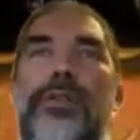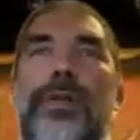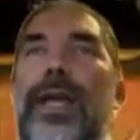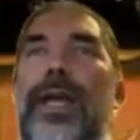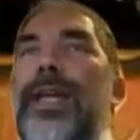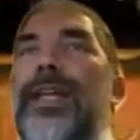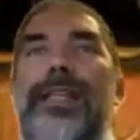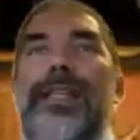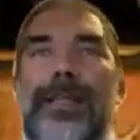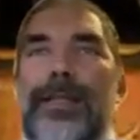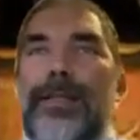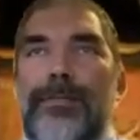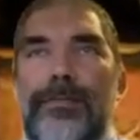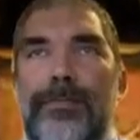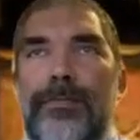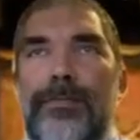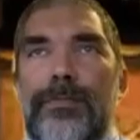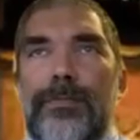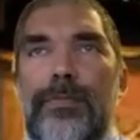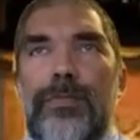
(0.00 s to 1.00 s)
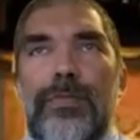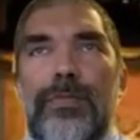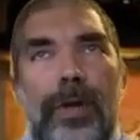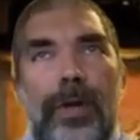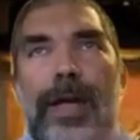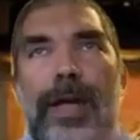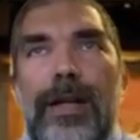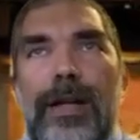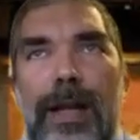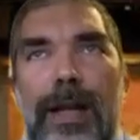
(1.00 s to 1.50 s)
anything. You're
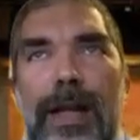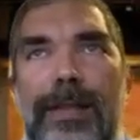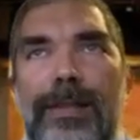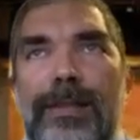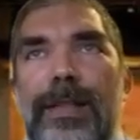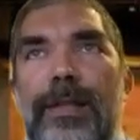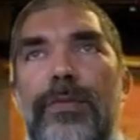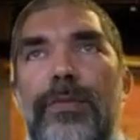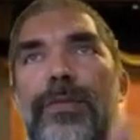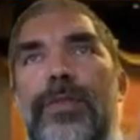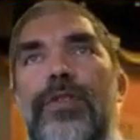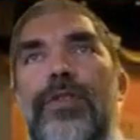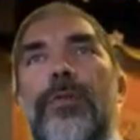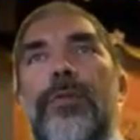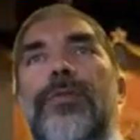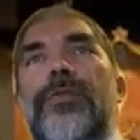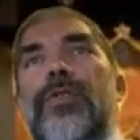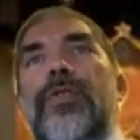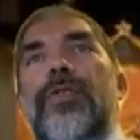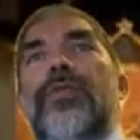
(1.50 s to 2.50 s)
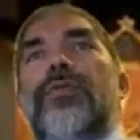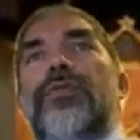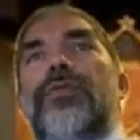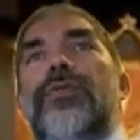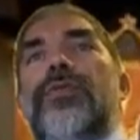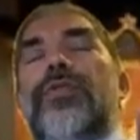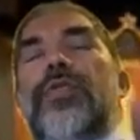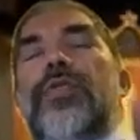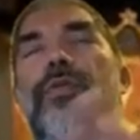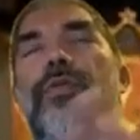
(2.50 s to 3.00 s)
analyzing it with SOAPstone.
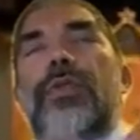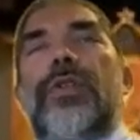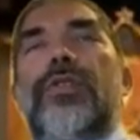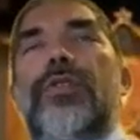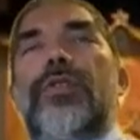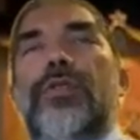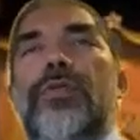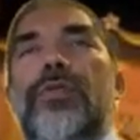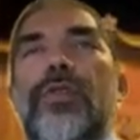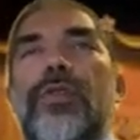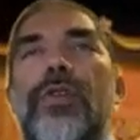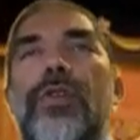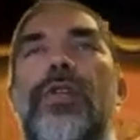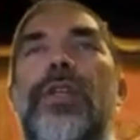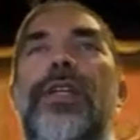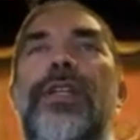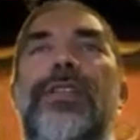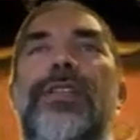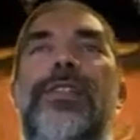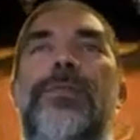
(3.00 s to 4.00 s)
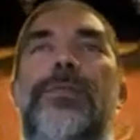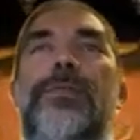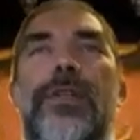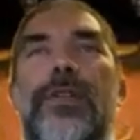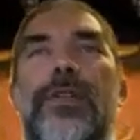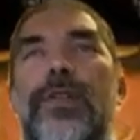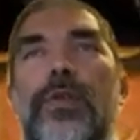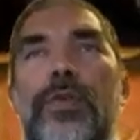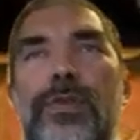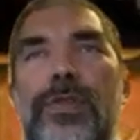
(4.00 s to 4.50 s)
So what do? You're looking at the
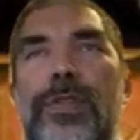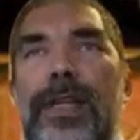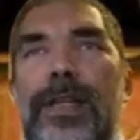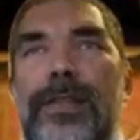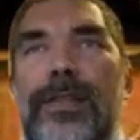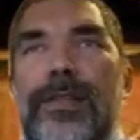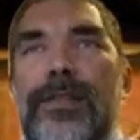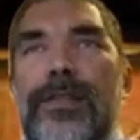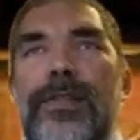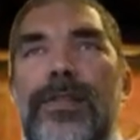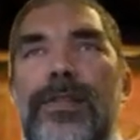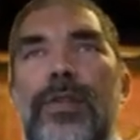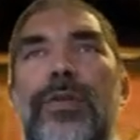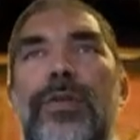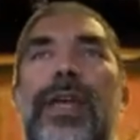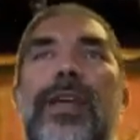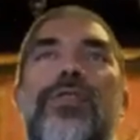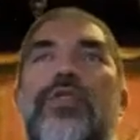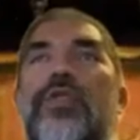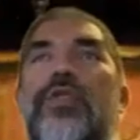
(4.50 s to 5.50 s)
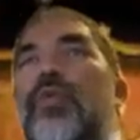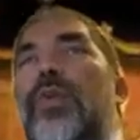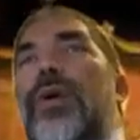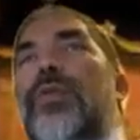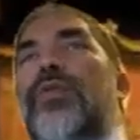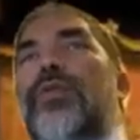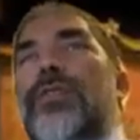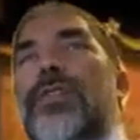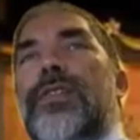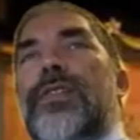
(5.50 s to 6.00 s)
speaker. Who said this? The occasion.
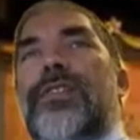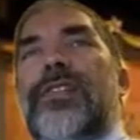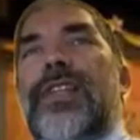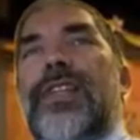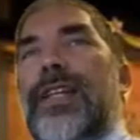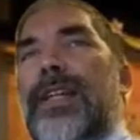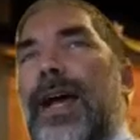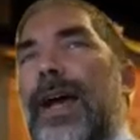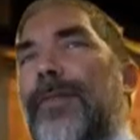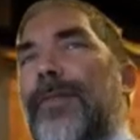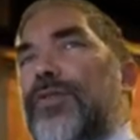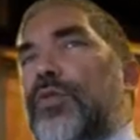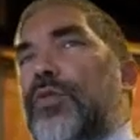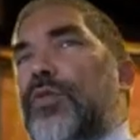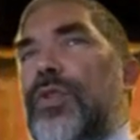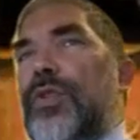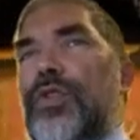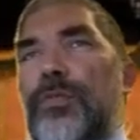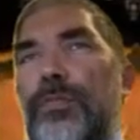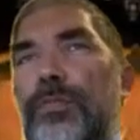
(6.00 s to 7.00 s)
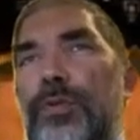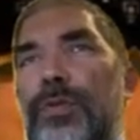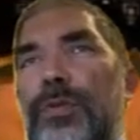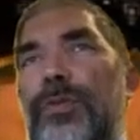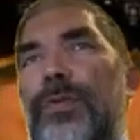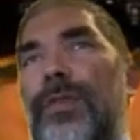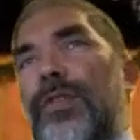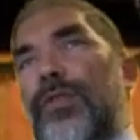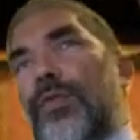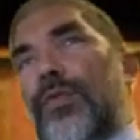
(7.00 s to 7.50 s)
When was it said? After which important
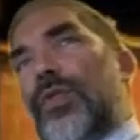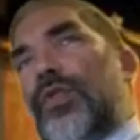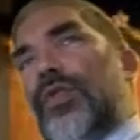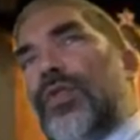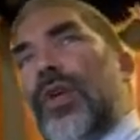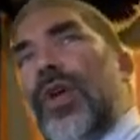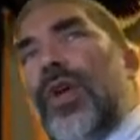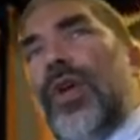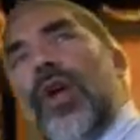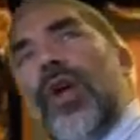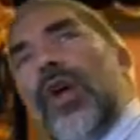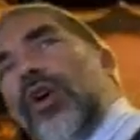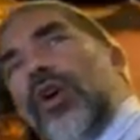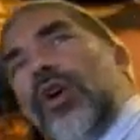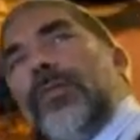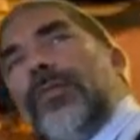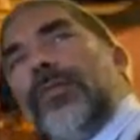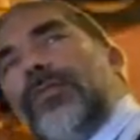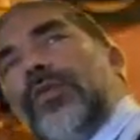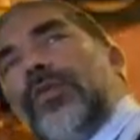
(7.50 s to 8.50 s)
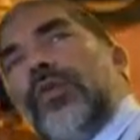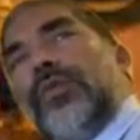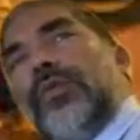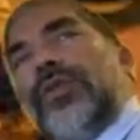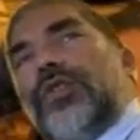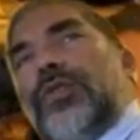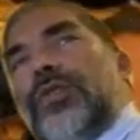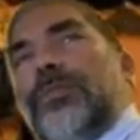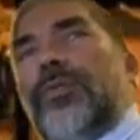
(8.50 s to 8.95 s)
event, or before which